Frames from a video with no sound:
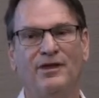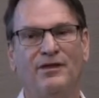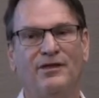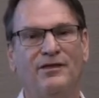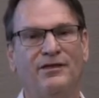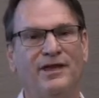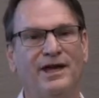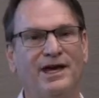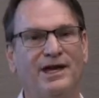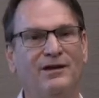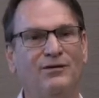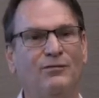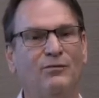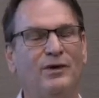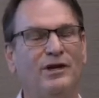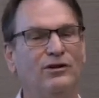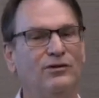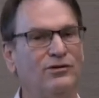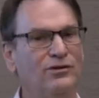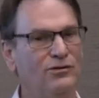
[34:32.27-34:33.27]
Then when
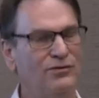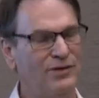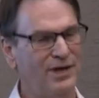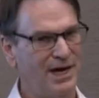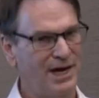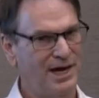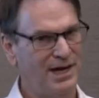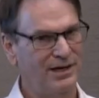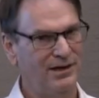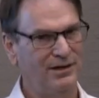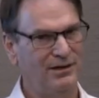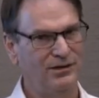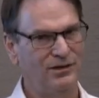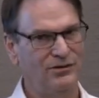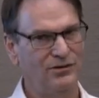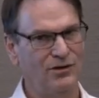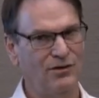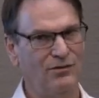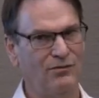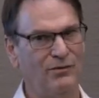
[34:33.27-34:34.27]
you do that, you
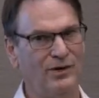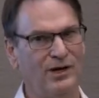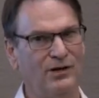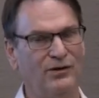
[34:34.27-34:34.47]
don't want to